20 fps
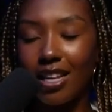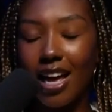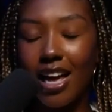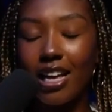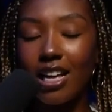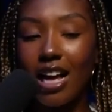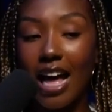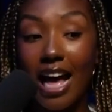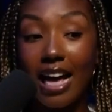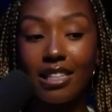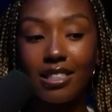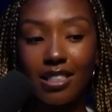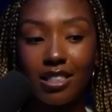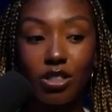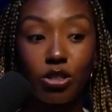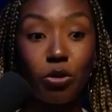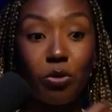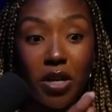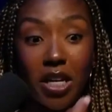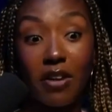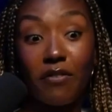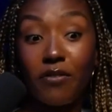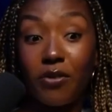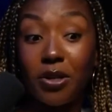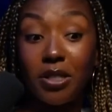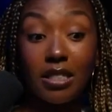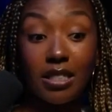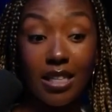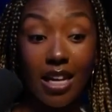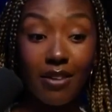like, access
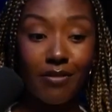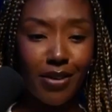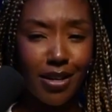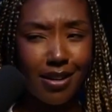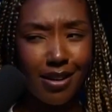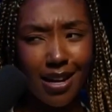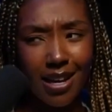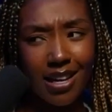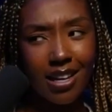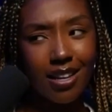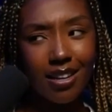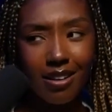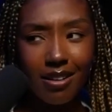24/7, like,